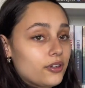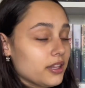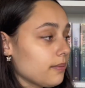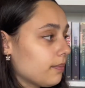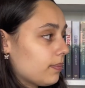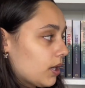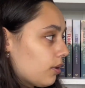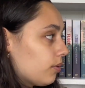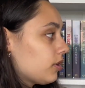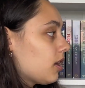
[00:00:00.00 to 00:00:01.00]
in the
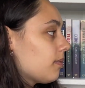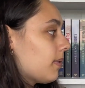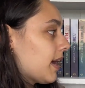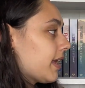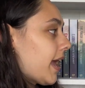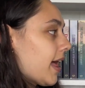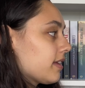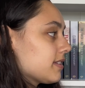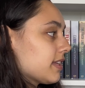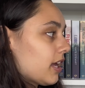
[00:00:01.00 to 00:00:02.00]
Bone by
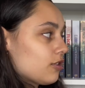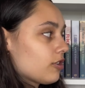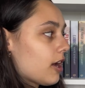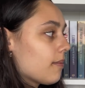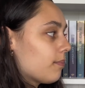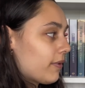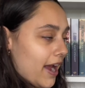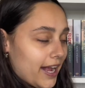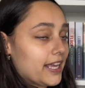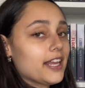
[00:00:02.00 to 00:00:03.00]
Alexandra
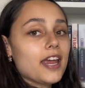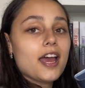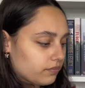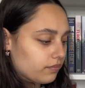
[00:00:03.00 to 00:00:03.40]
Bracken.